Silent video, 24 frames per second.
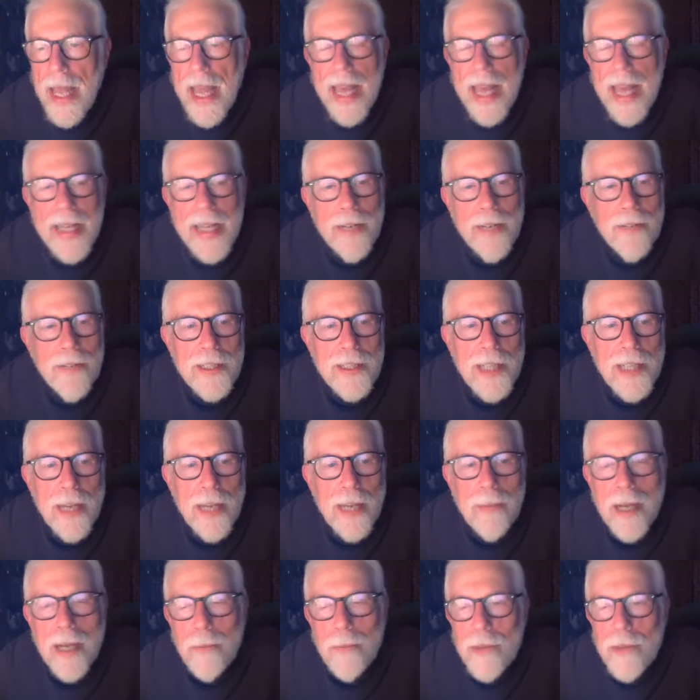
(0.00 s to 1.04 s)
And every
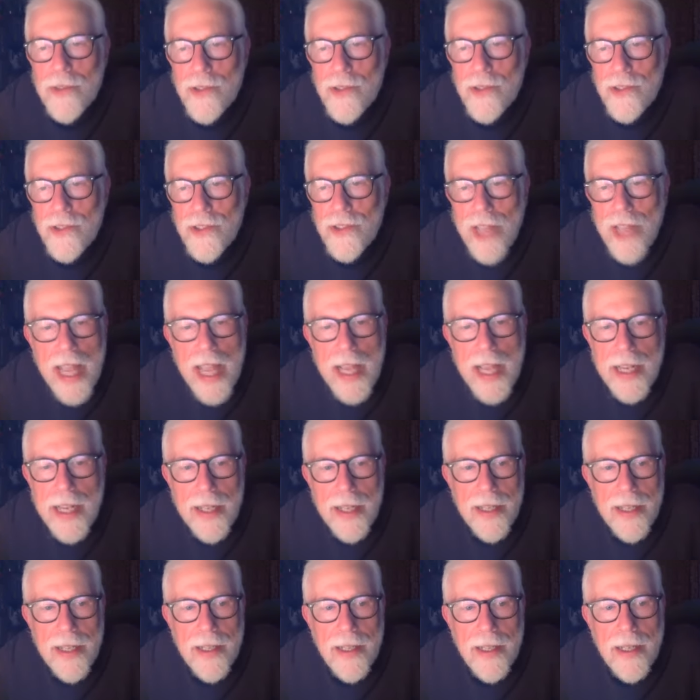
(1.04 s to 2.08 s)
time I would
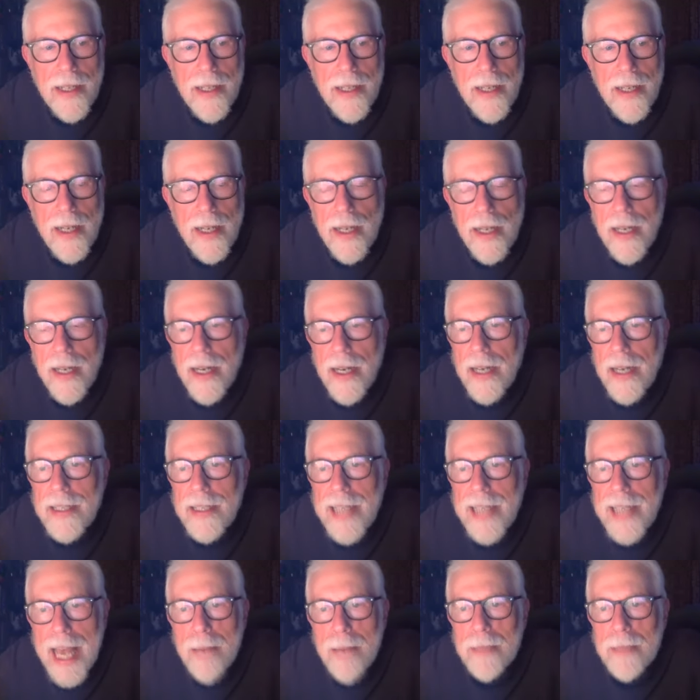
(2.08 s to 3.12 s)
say a
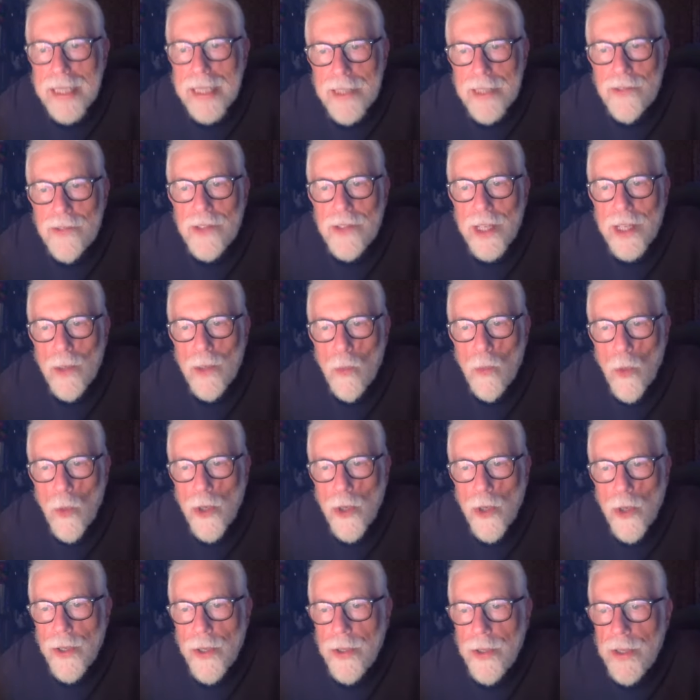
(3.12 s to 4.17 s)
Kabbalistic
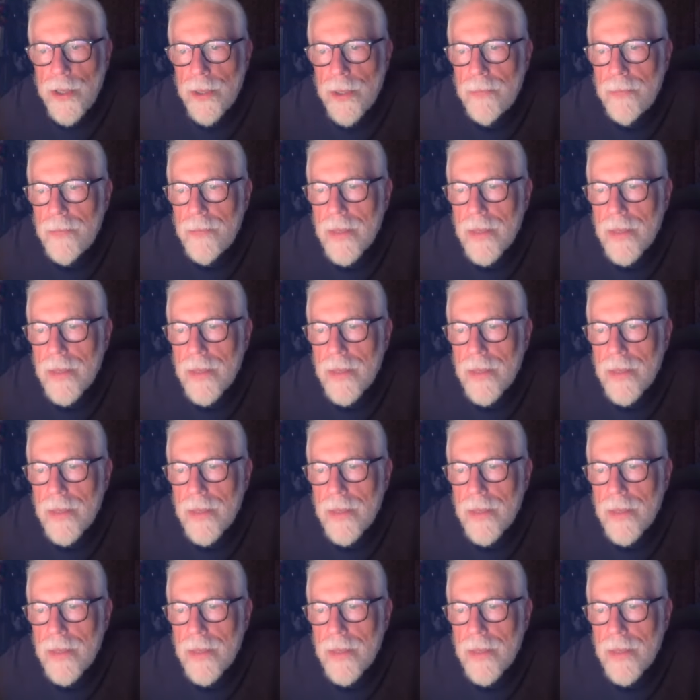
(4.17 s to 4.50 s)
word,